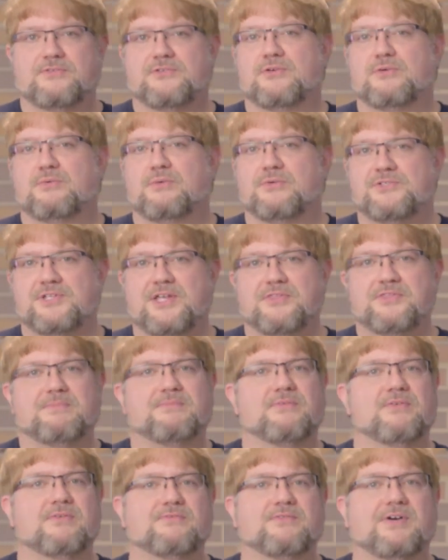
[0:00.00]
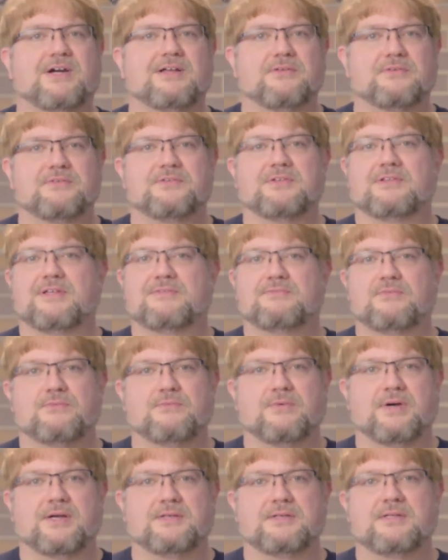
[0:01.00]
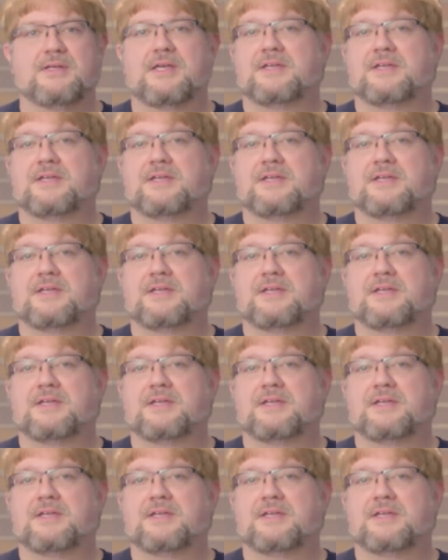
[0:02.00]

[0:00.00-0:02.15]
so we'll set the profiler to level 1